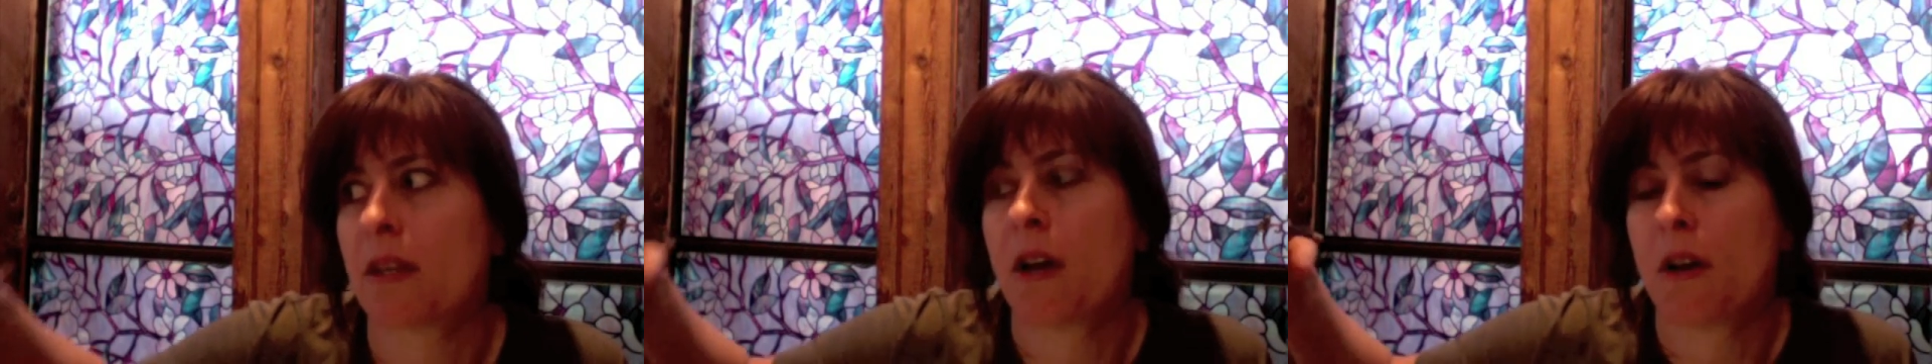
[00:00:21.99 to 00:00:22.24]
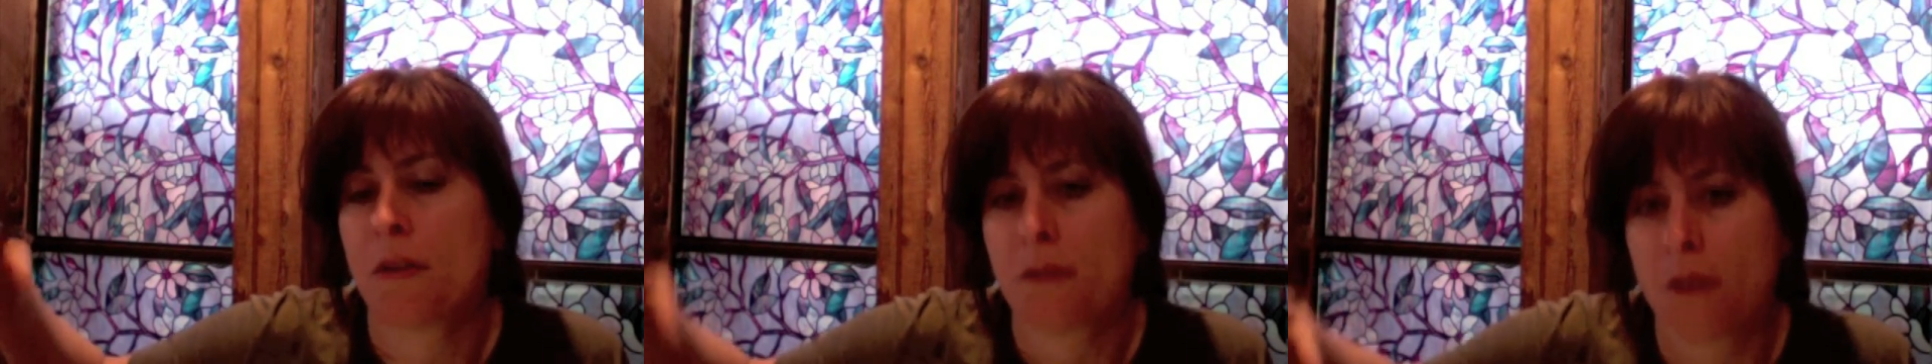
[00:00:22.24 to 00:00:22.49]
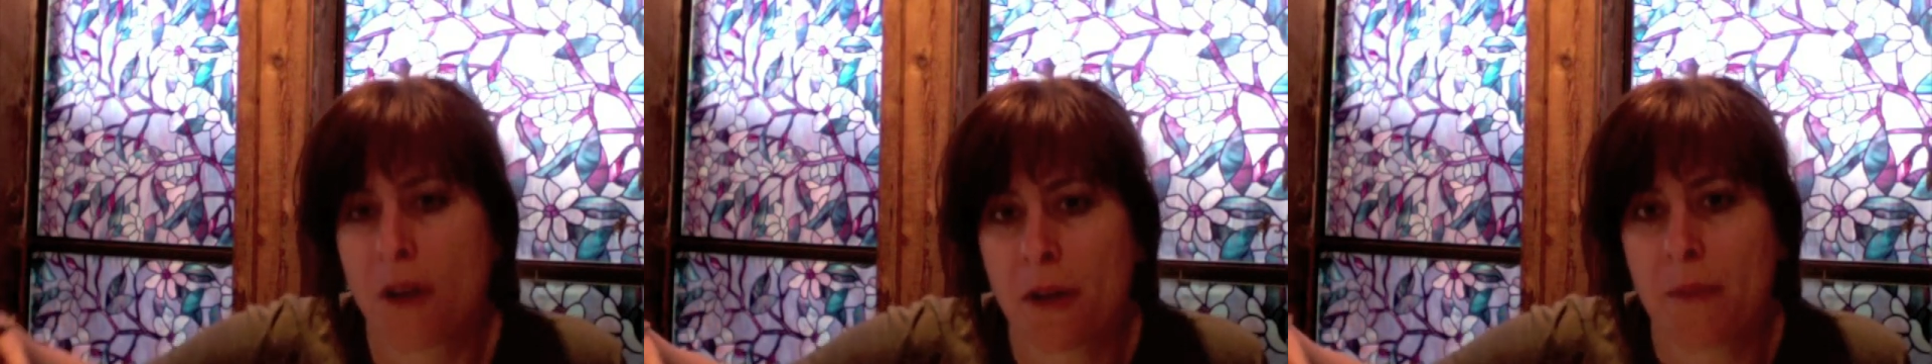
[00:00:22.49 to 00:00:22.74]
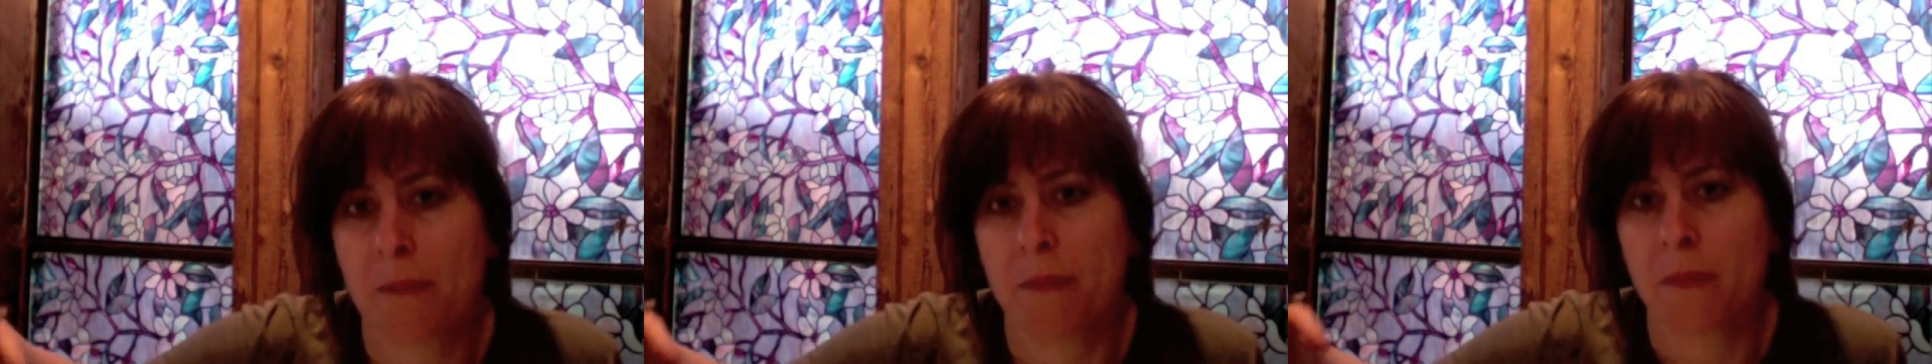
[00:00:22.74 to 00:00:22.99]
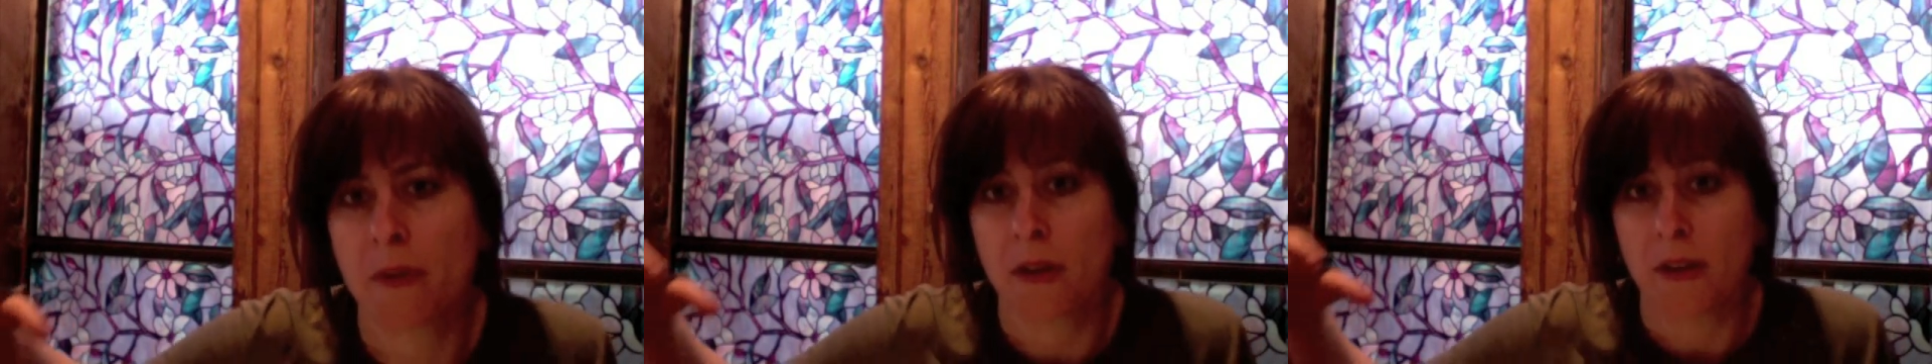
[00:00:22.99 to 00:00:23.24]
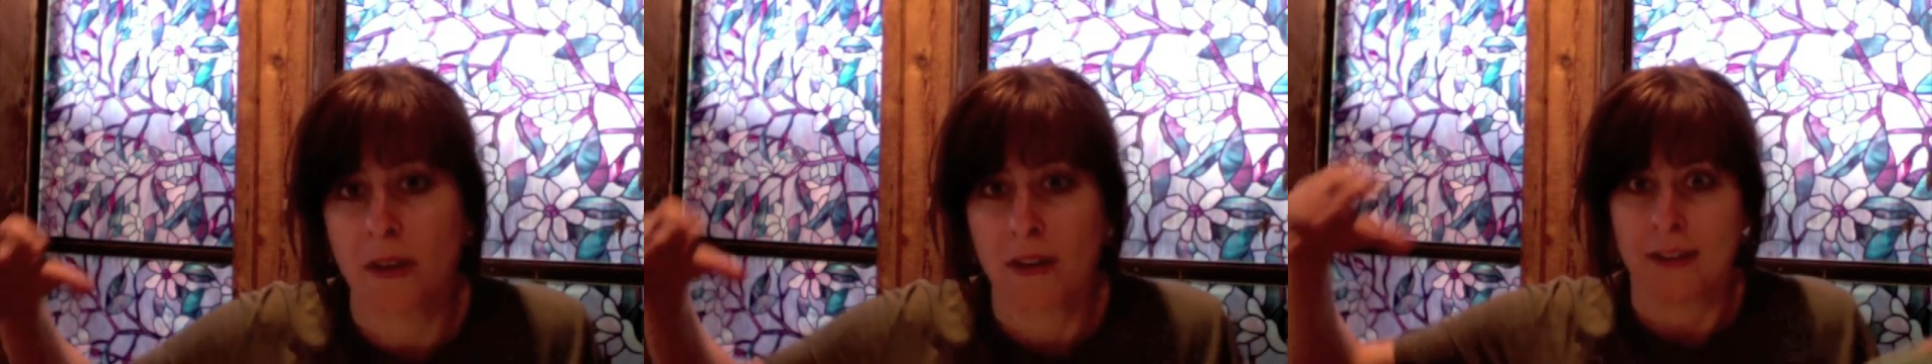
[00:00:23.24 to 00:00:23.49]
from
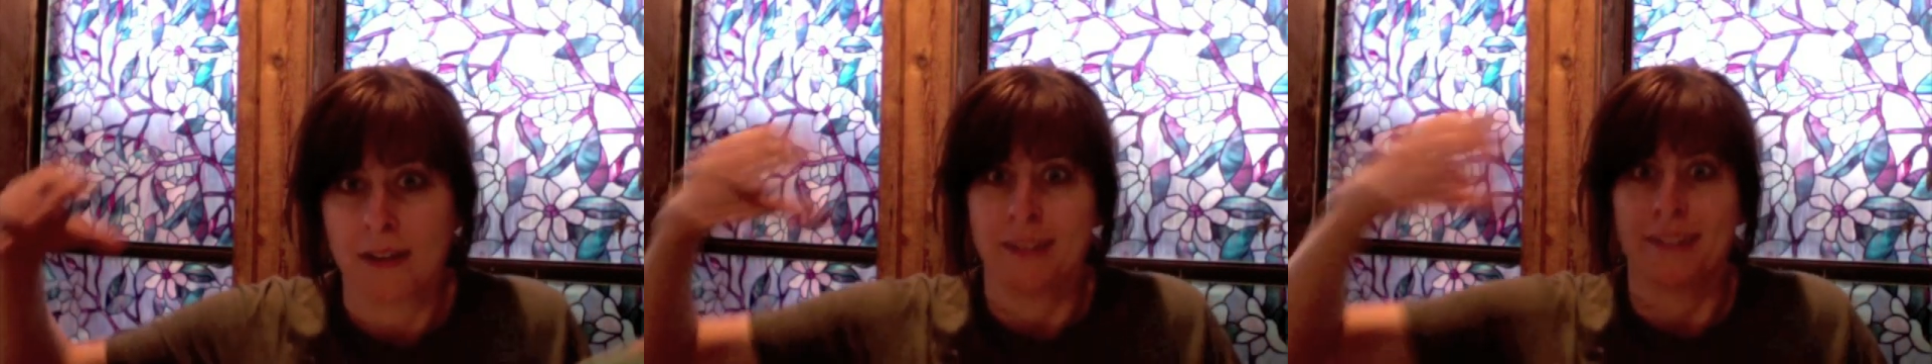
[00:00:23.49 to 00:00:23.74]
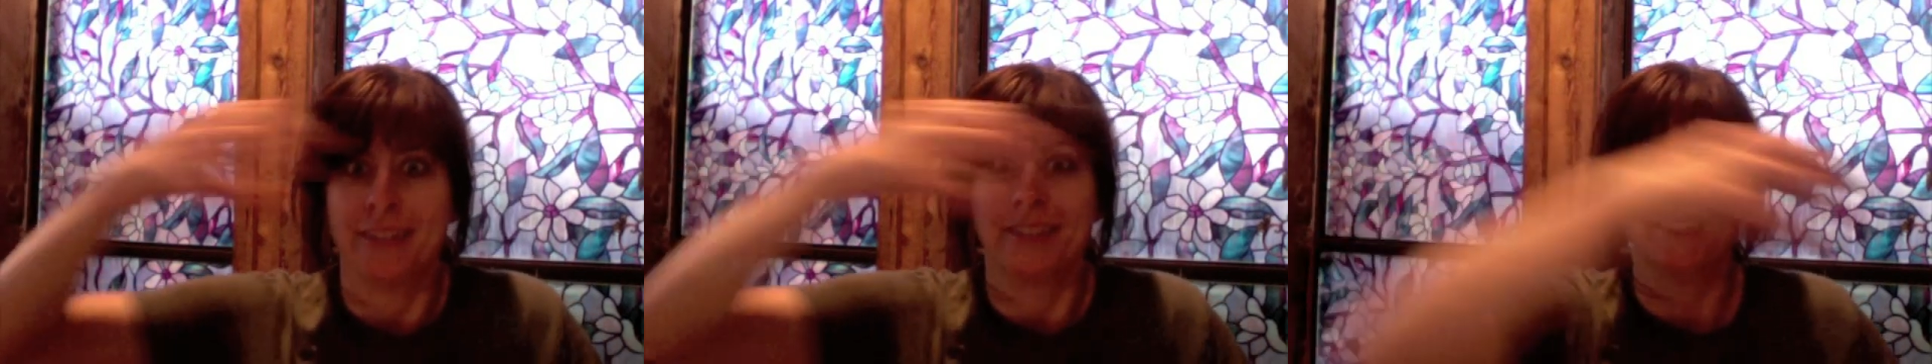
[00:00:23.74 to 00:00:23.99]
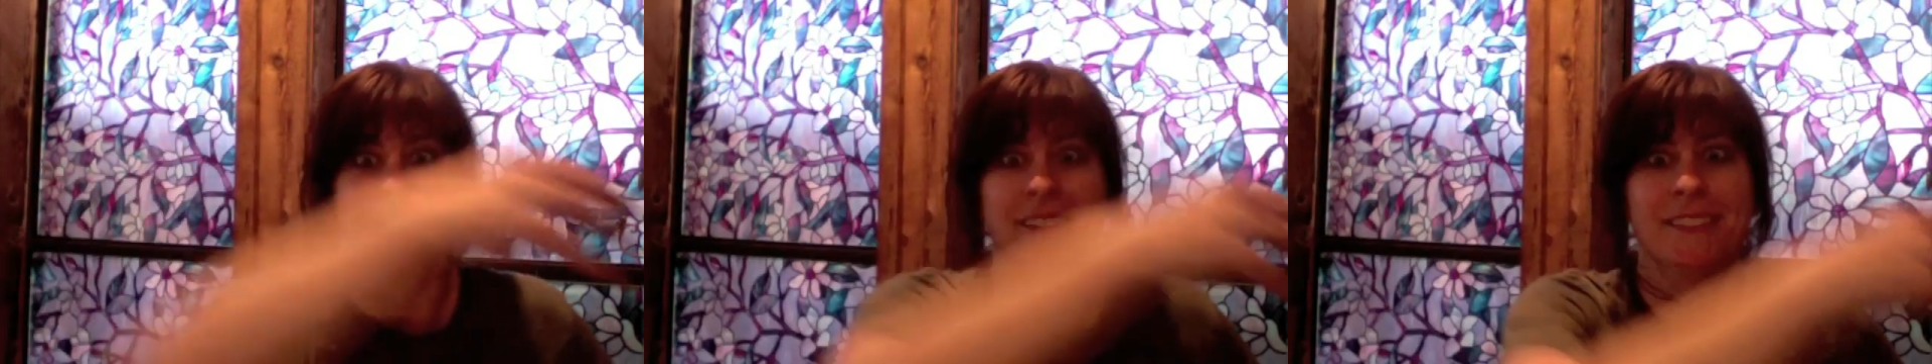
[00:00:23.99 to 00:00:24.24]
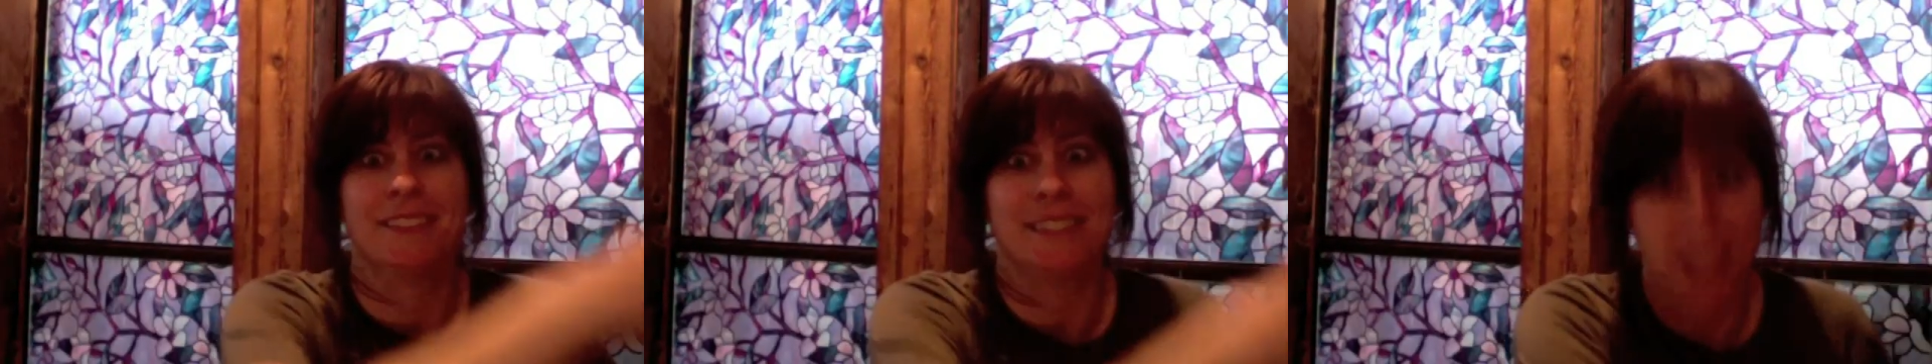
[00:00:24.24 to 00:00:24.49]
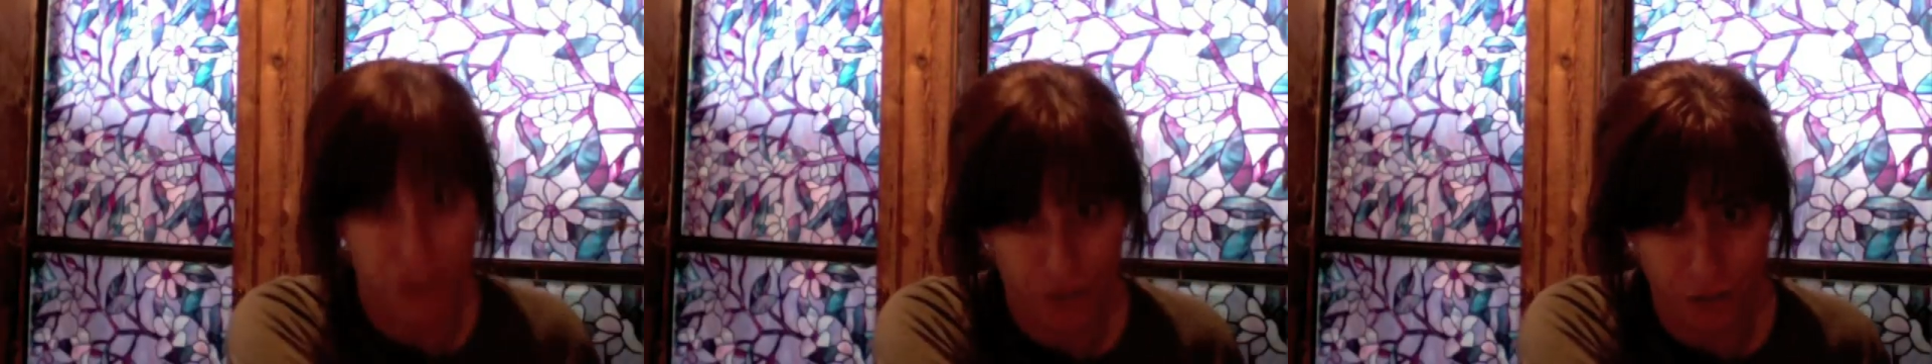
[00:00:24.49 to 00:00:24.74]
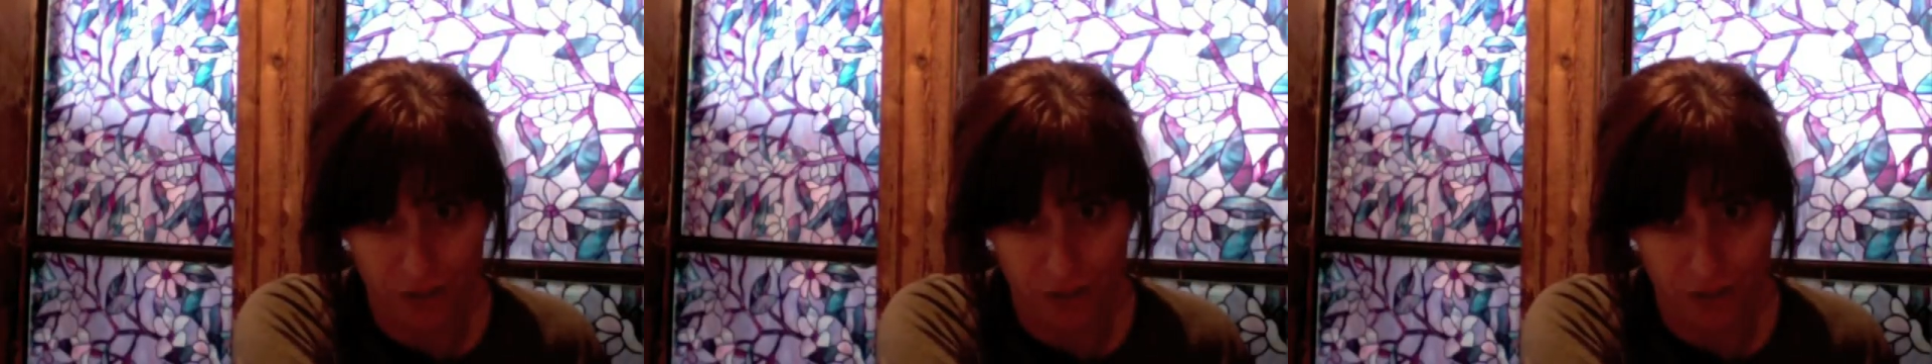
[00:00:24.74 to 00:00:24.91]
nature.